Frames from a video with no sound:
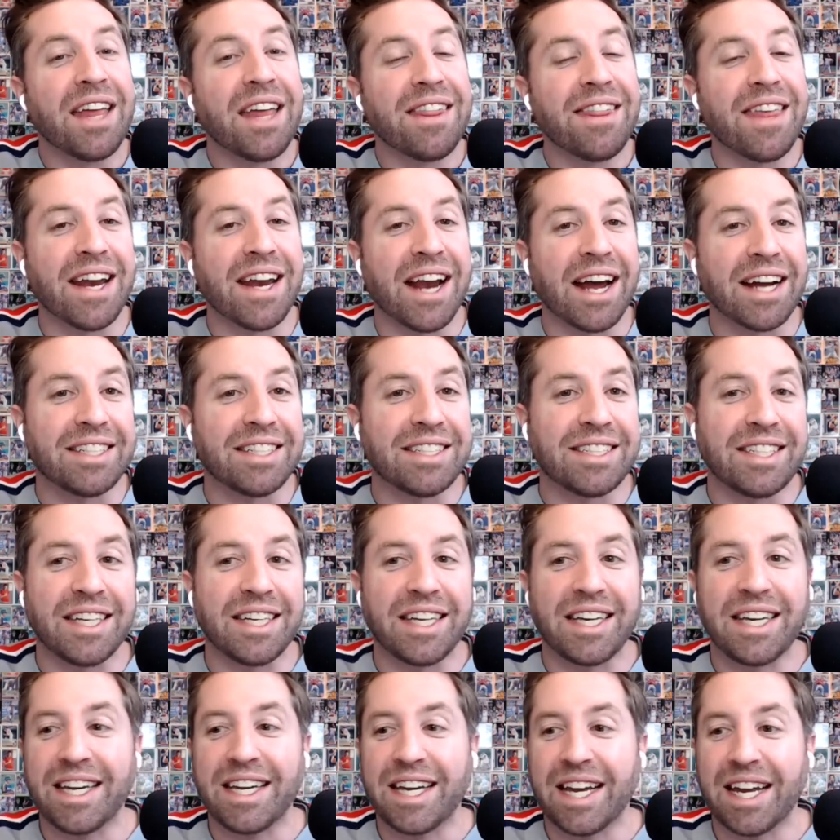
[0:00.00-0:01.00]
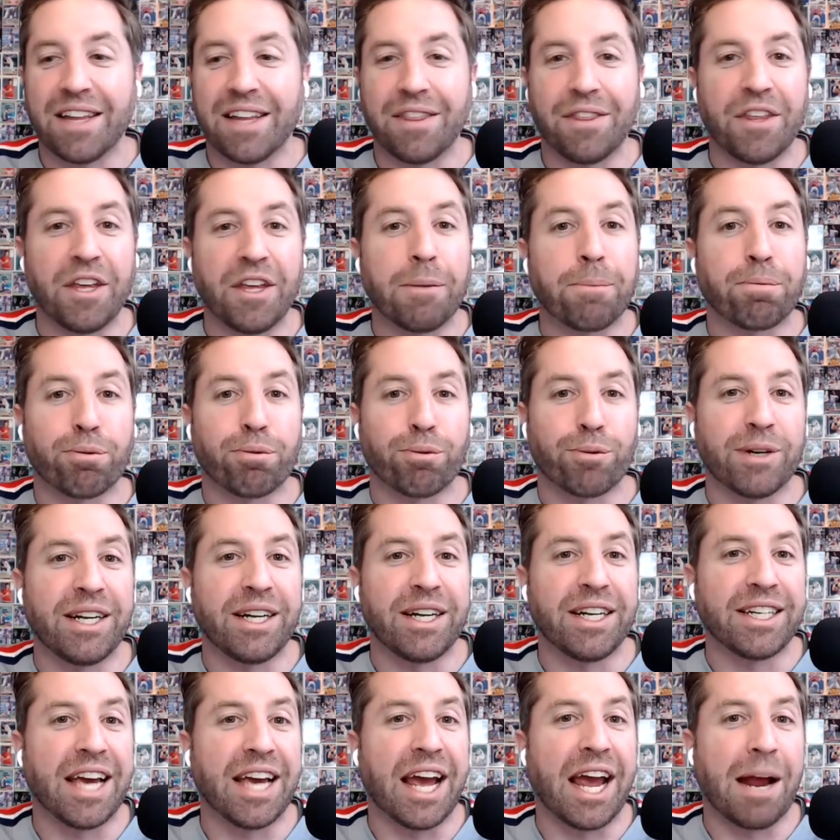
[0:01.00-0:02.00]
than I see in the
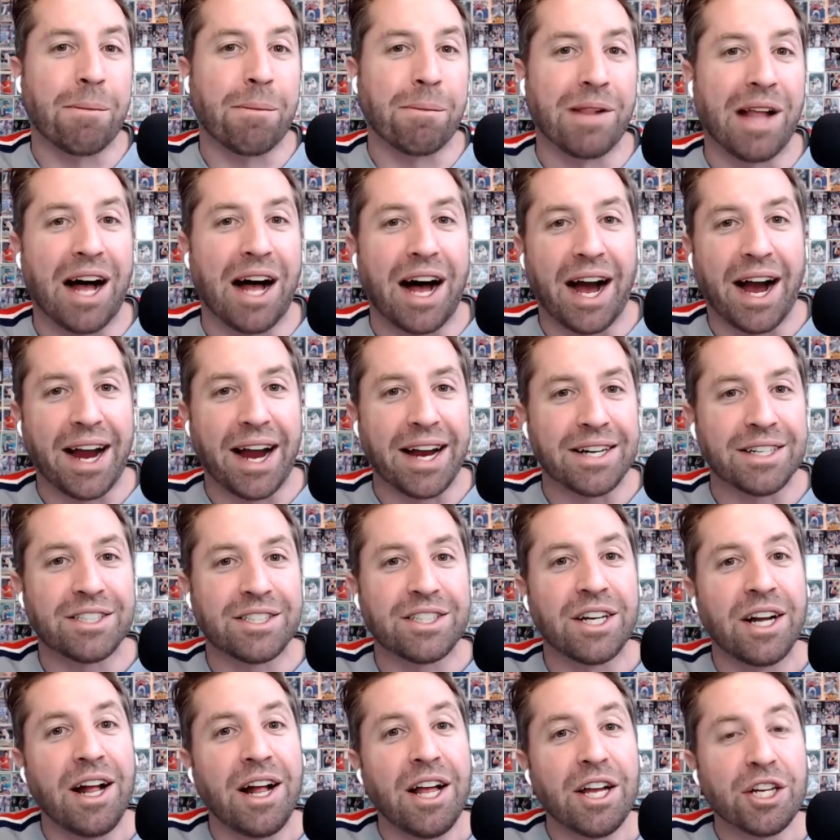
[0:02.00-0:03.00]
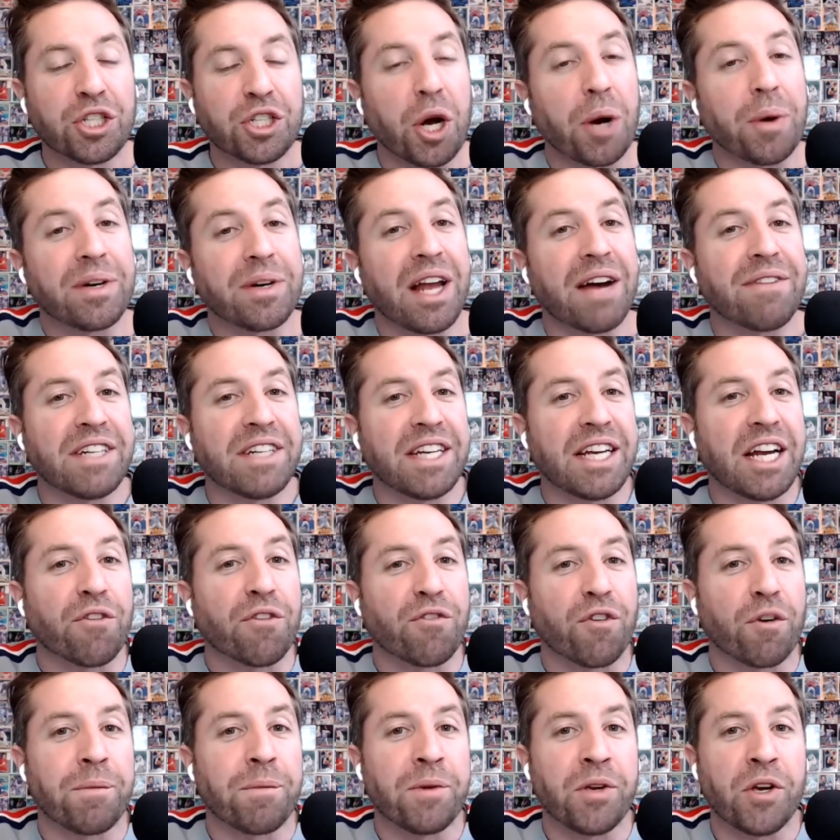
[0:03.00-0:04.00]
pregame lines. So I would love to hear
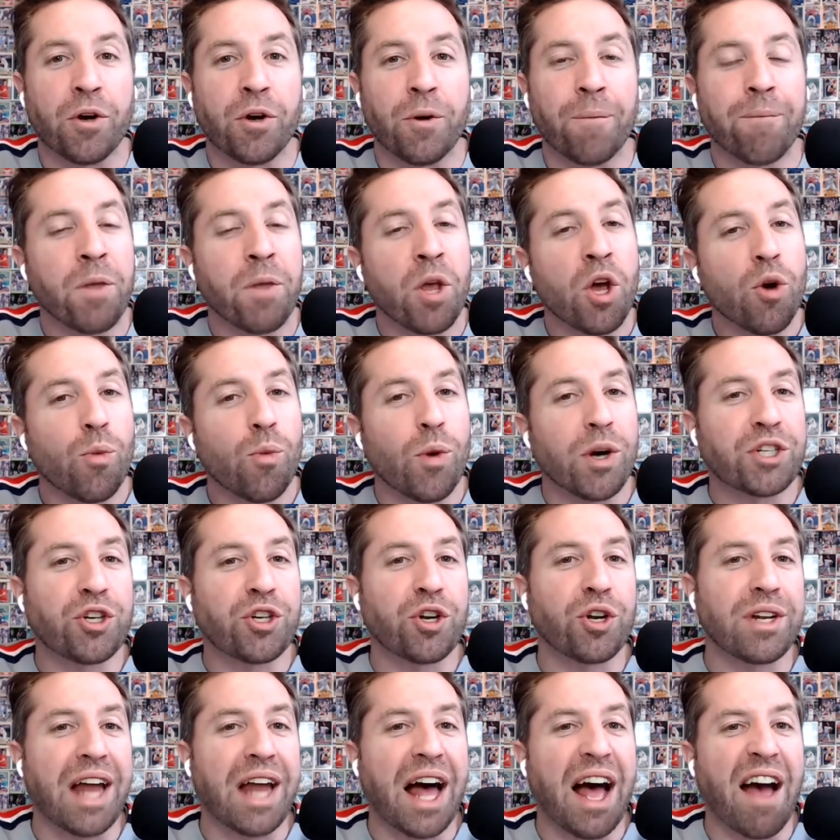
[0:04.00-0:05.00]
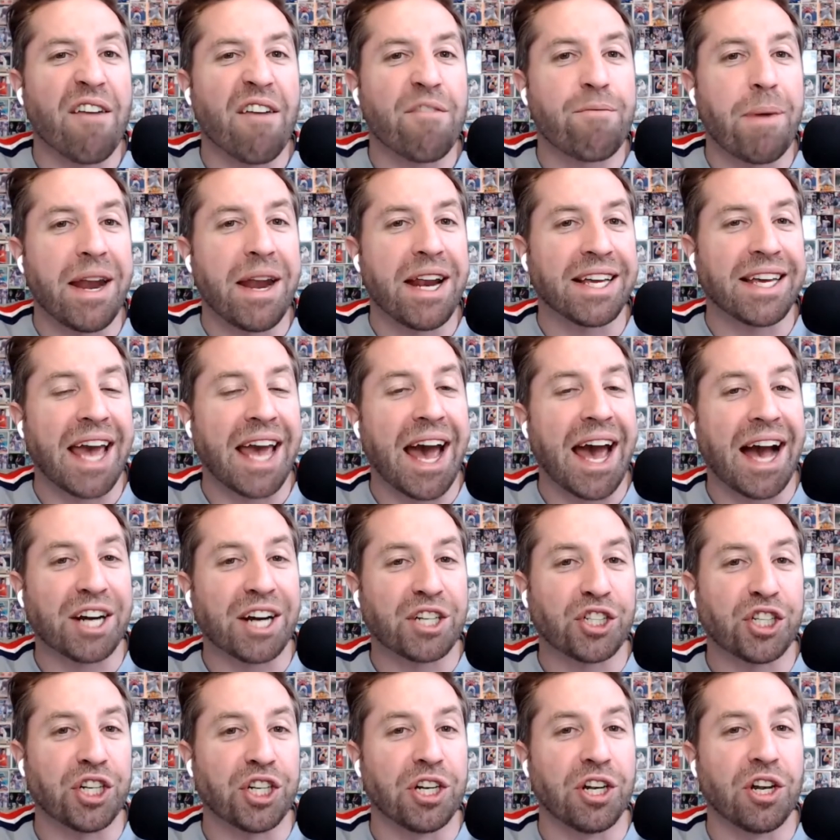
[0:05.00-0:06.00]
from you. What's your live betting
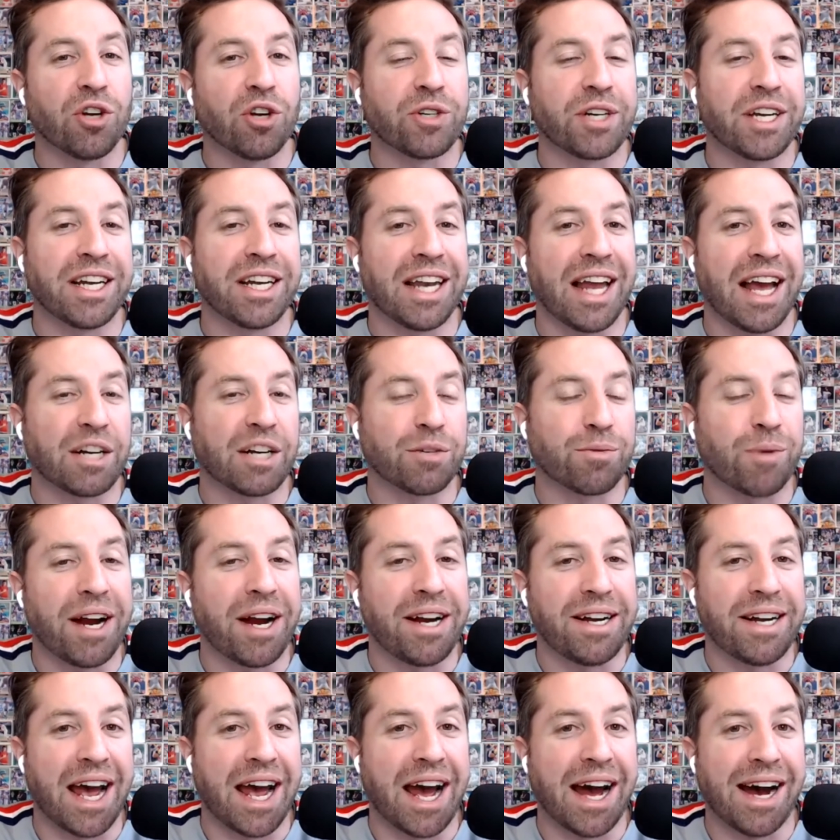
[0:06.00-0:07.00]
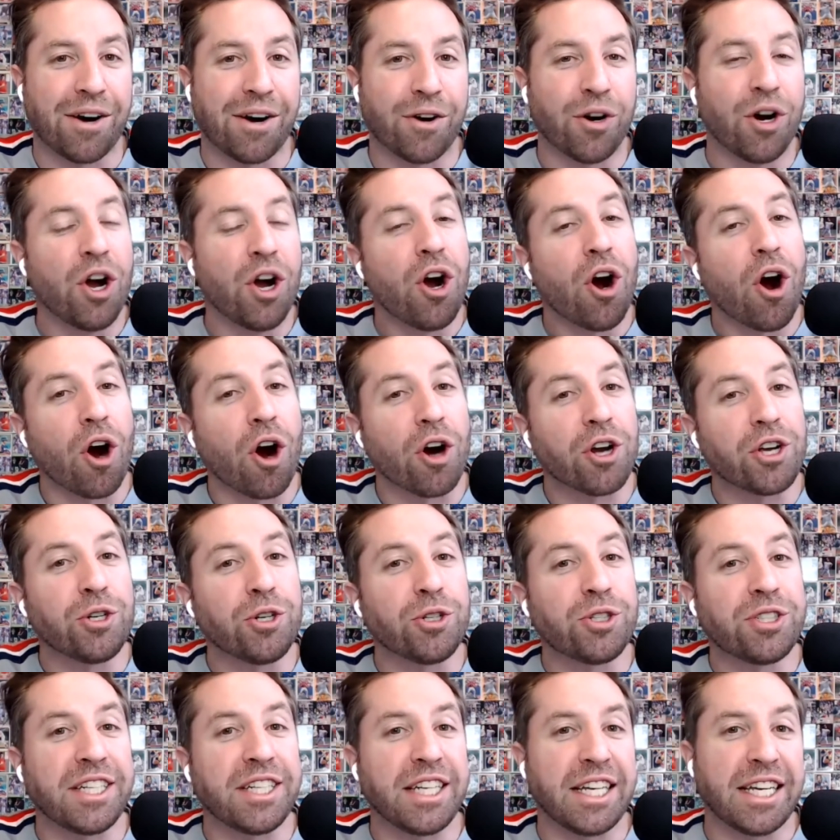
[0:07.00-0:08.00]
action looking like right now? Are you
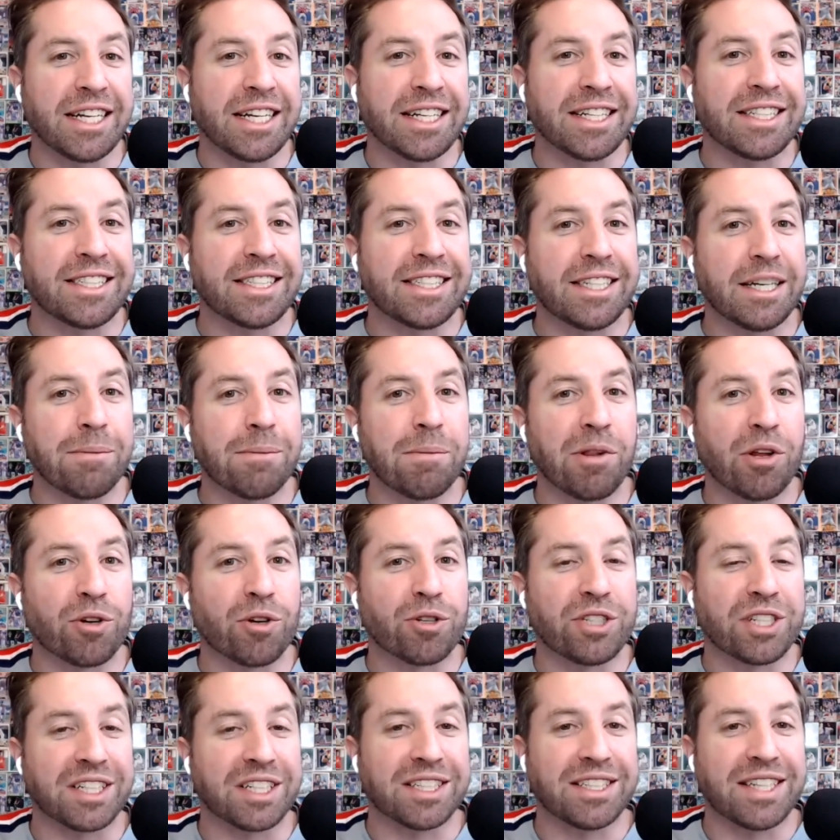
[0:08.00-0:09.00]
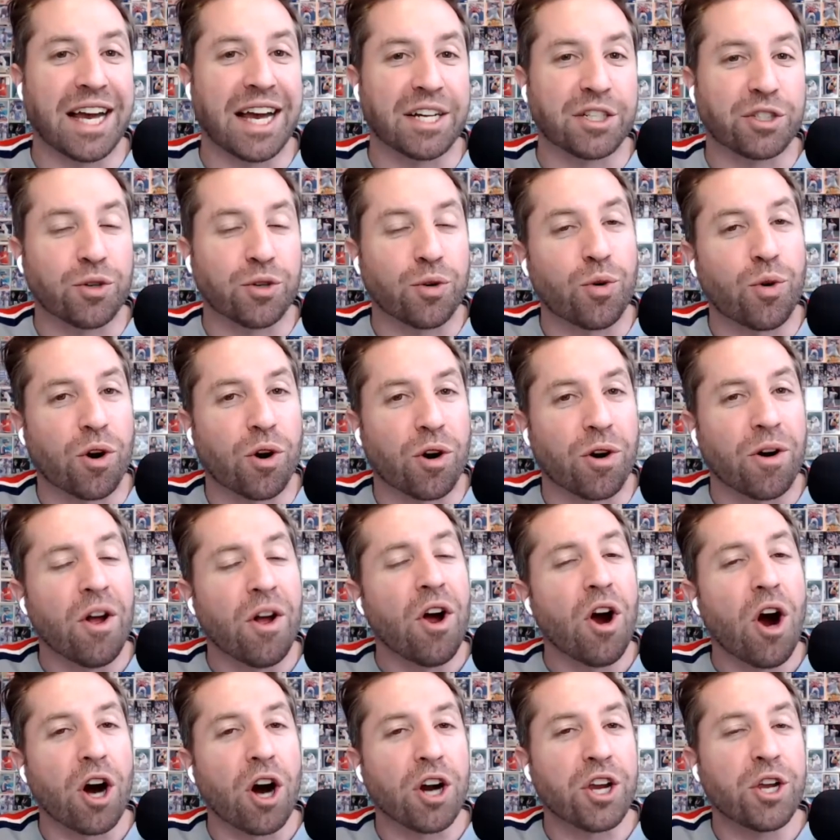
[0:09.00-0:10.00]
seeing similar success, or
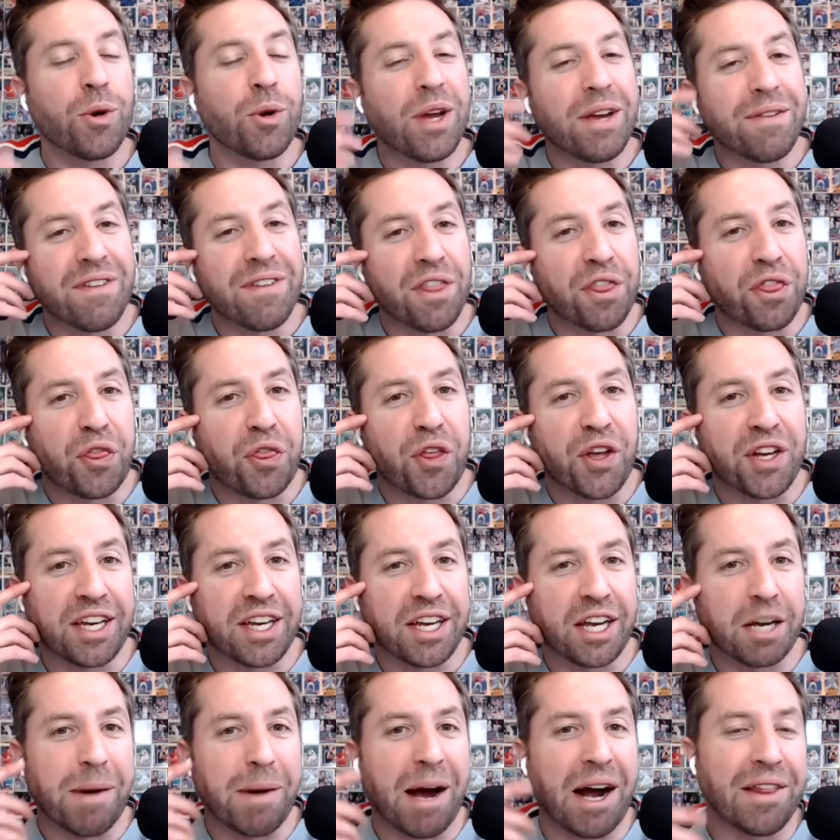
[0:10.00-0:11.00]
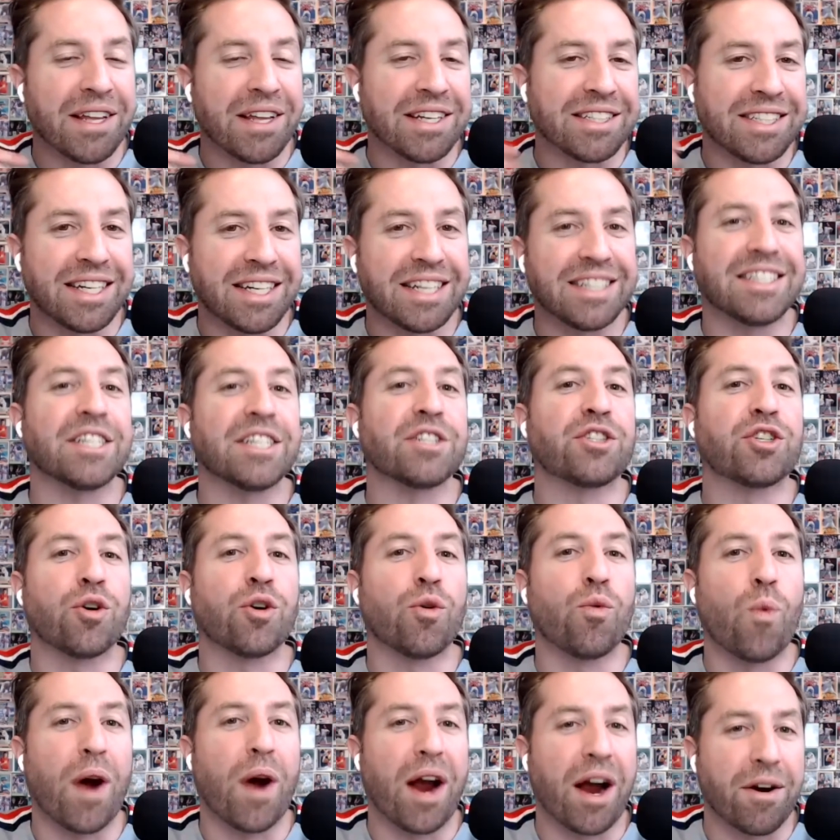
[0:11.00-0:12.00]
are you even thinking about this? Is this
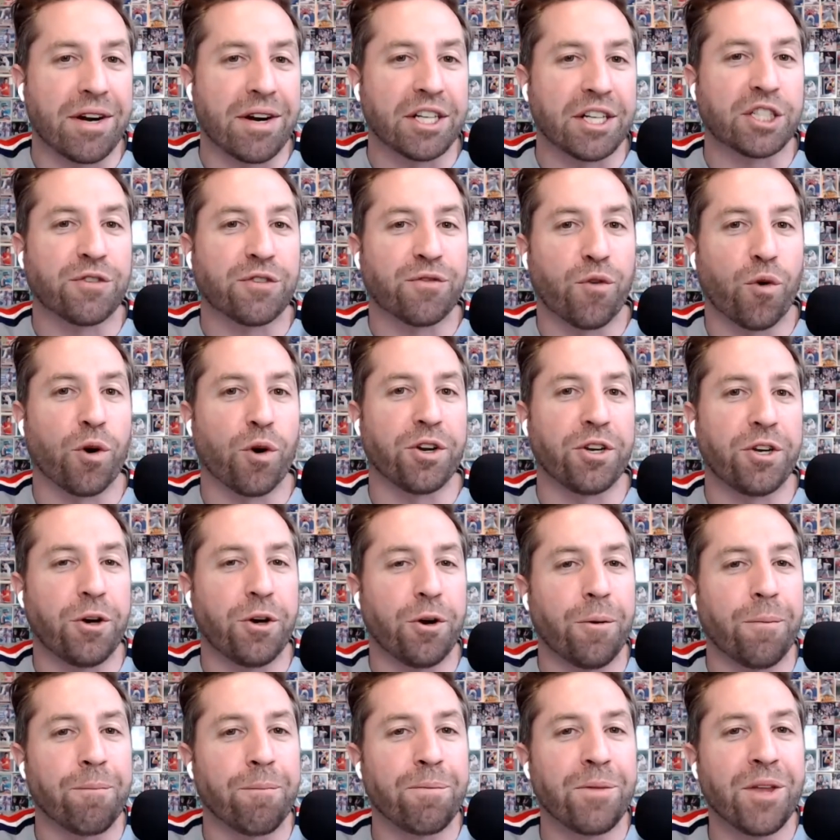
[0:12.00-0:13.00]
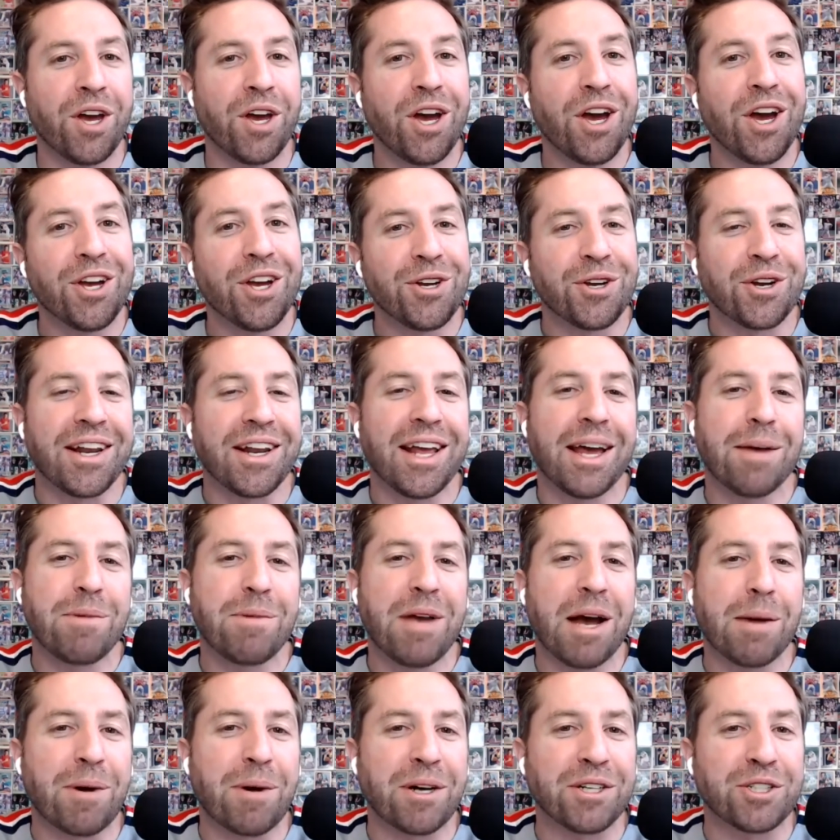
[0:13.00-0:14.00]
awareness for you? You can hit me
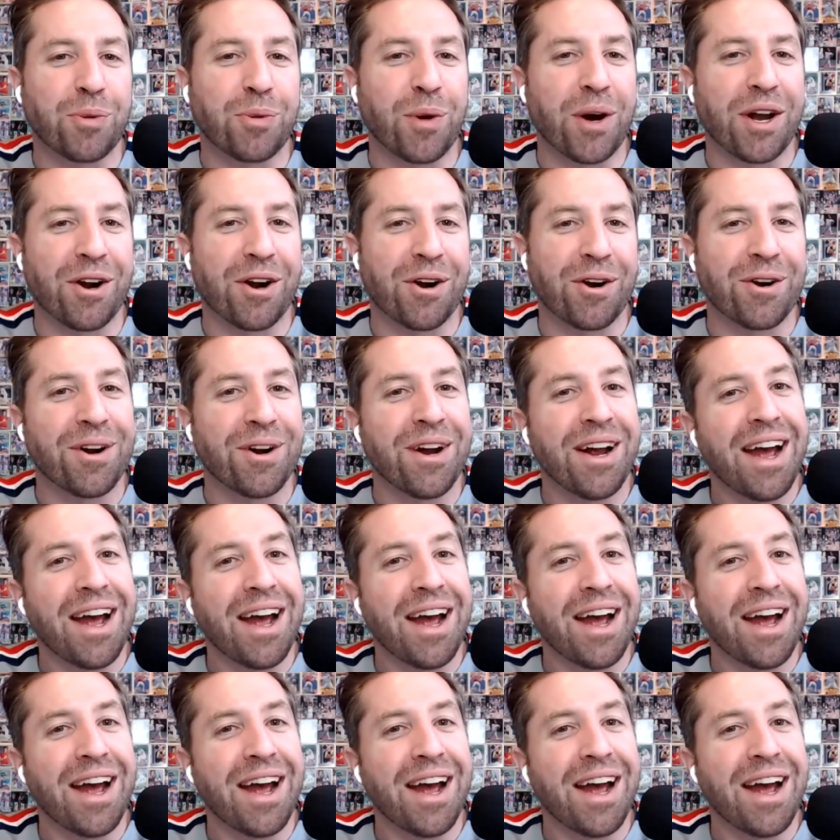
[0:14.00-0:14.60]
up on Twitter,